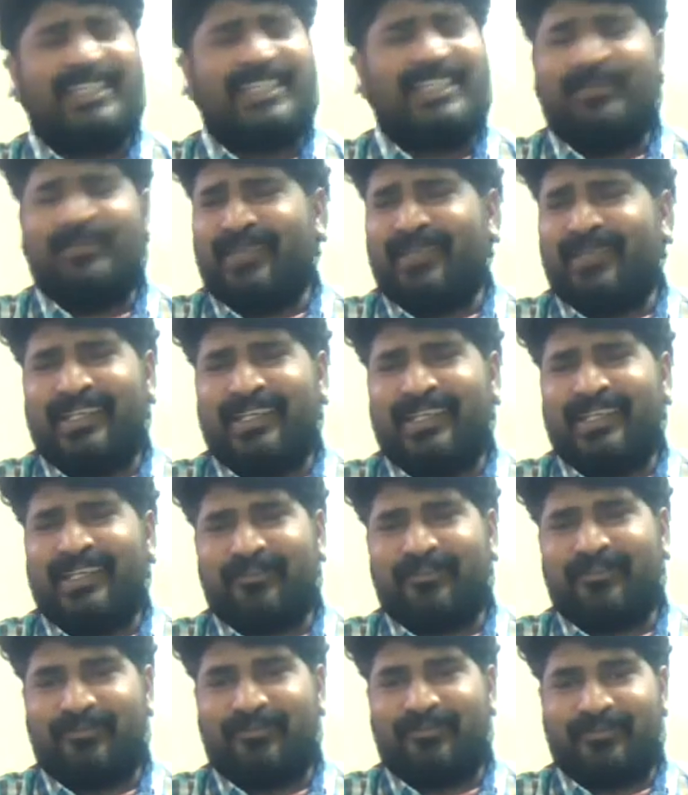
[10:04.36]
many of
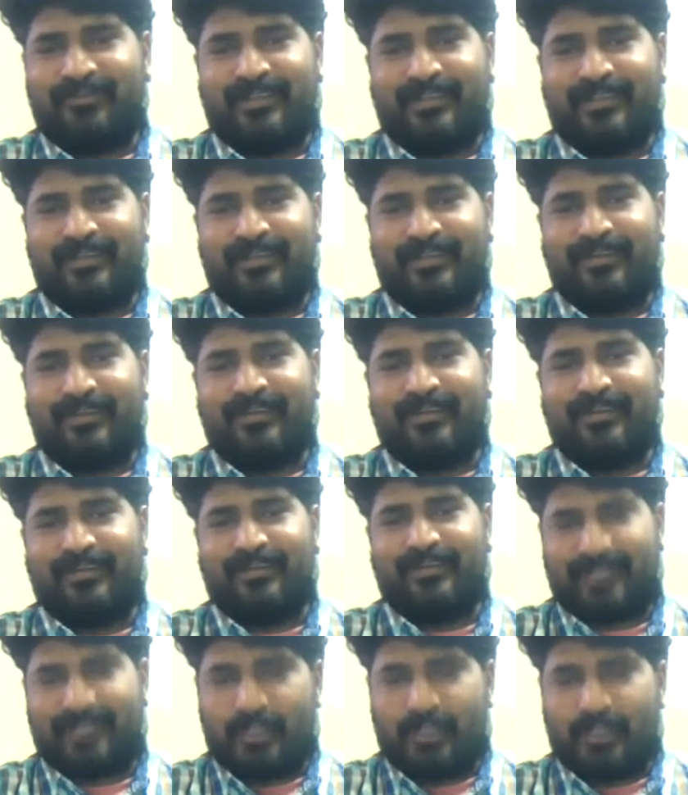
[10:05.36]
the
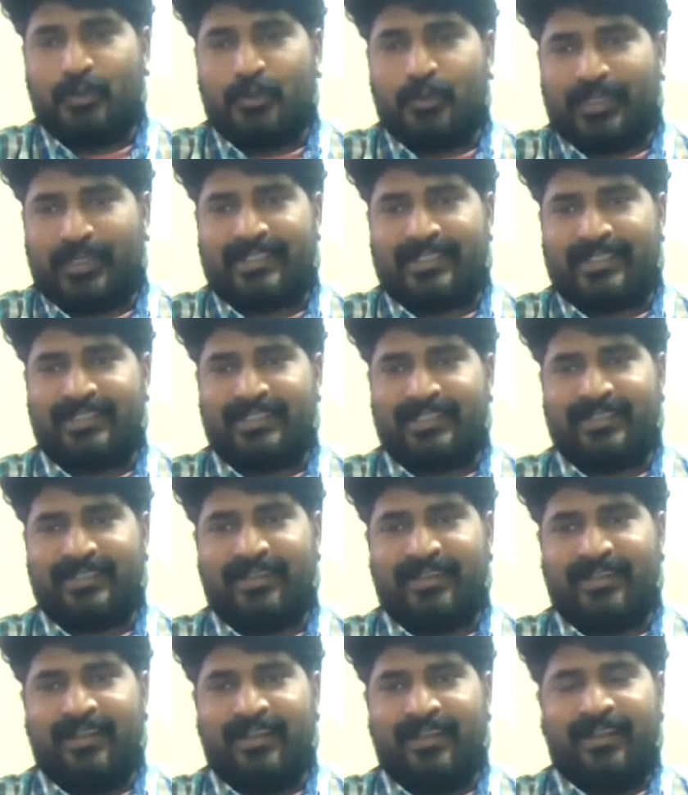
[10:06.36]
students
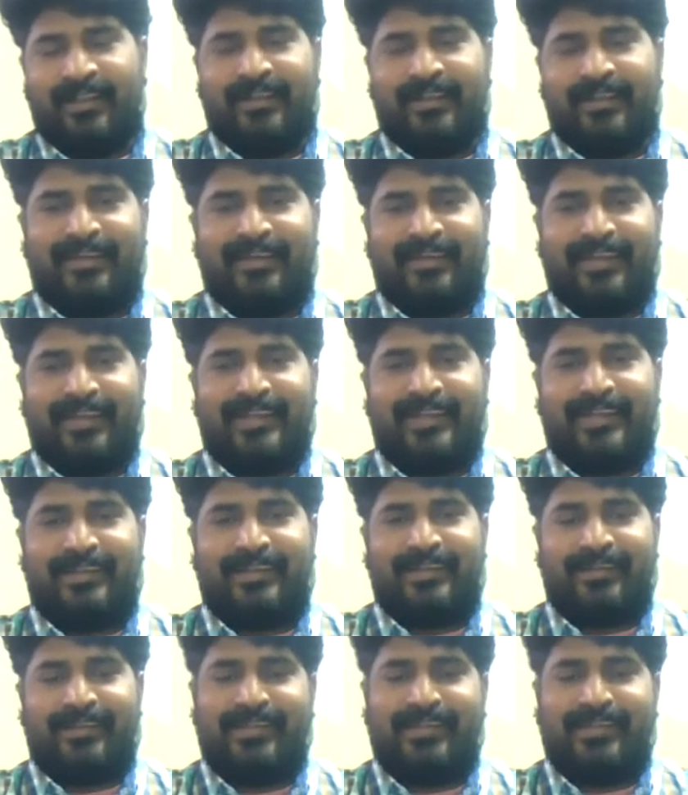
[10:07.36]
like
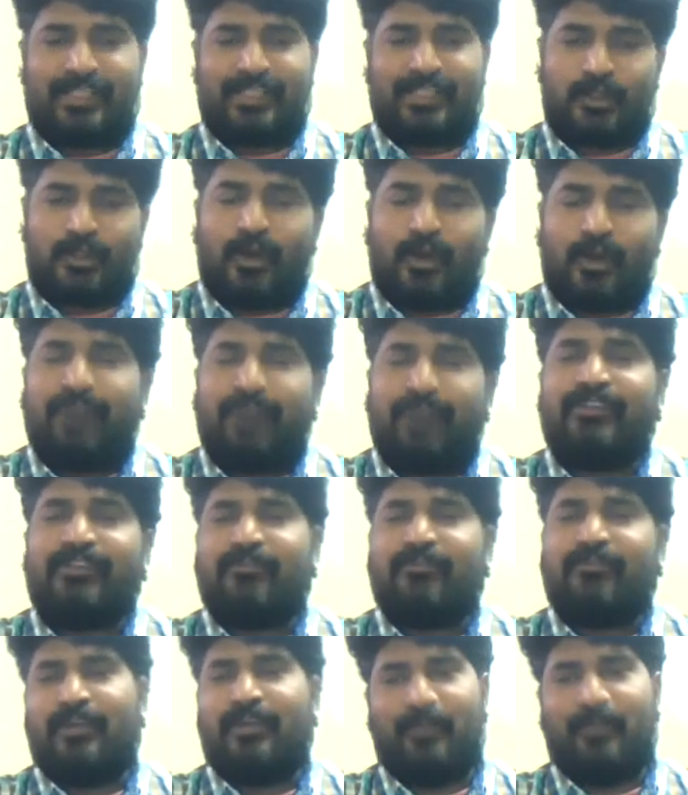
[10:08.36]
they start with
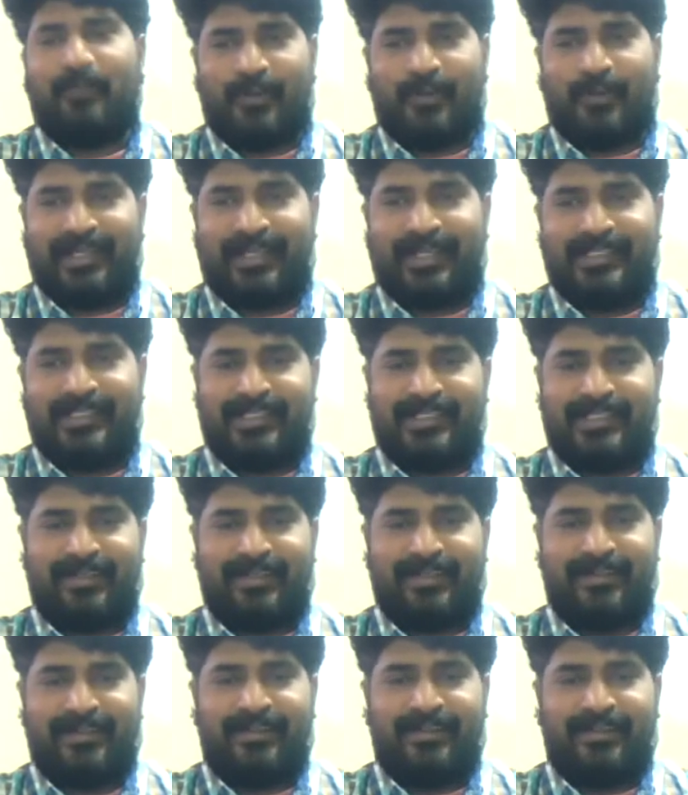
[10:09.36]
one point
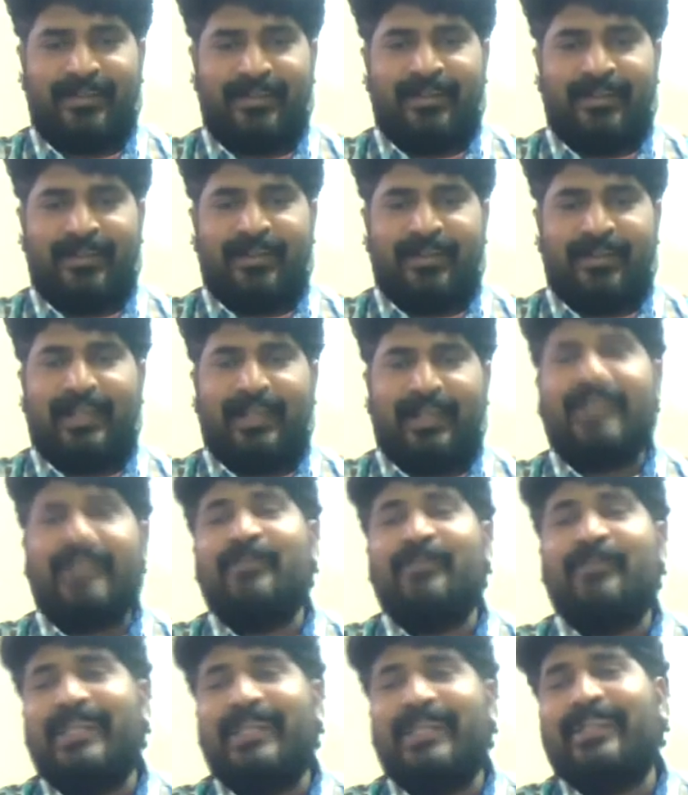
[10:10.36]
and
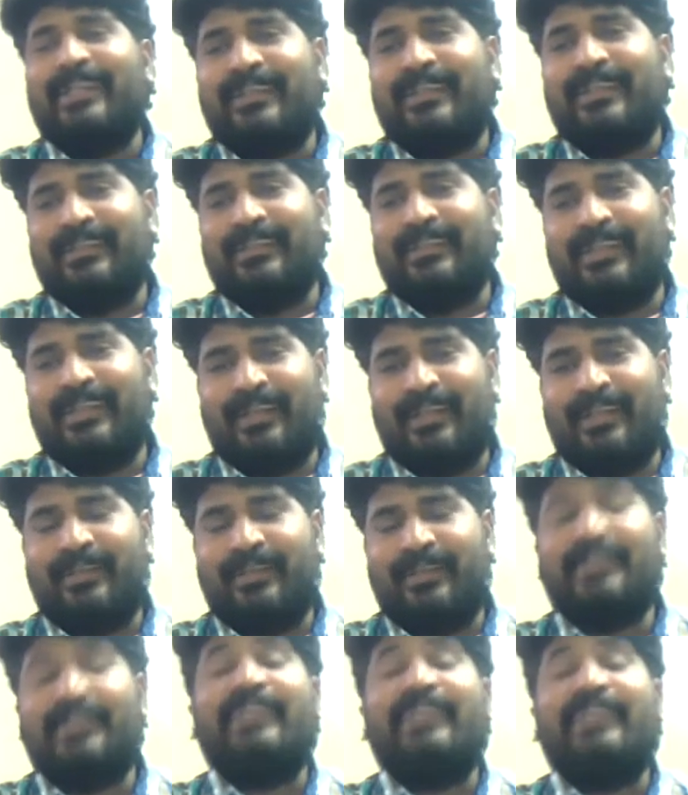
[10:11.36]
immediately they
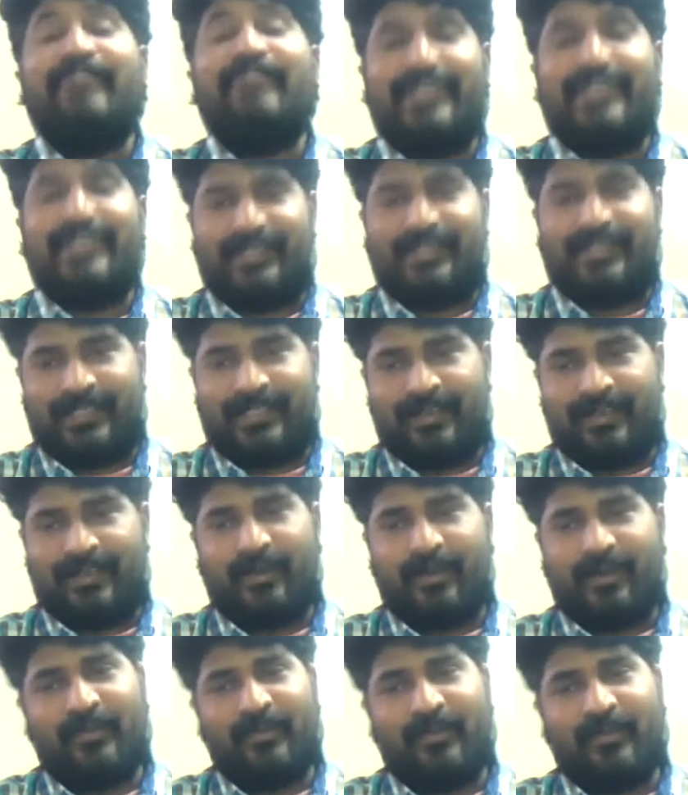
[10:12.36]
deviate,
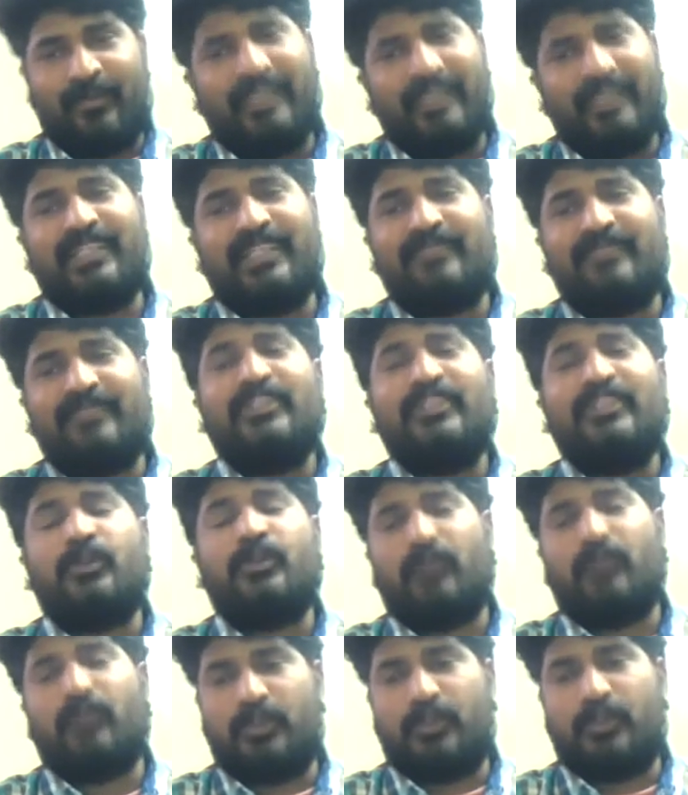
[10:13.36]
or maybe they switch
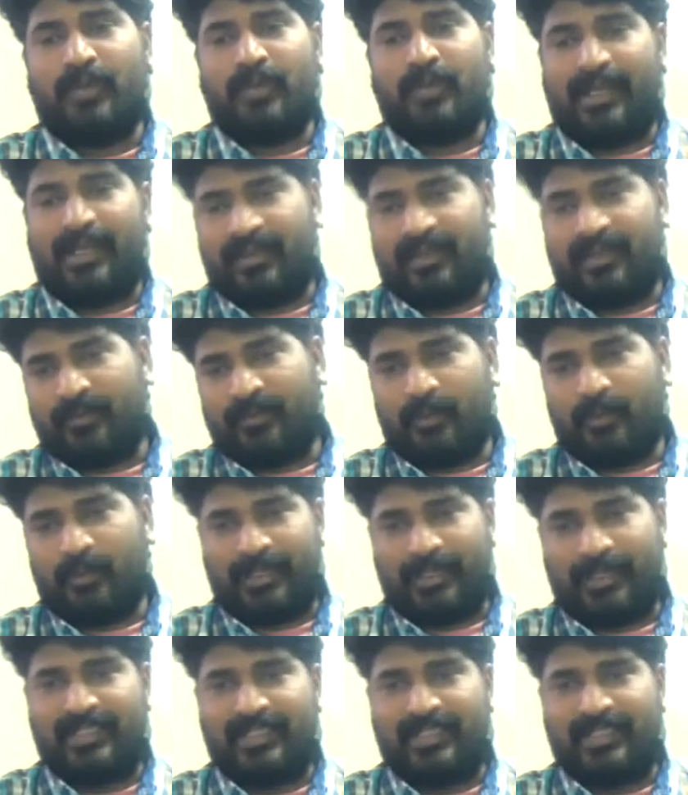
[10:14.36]
over to another point.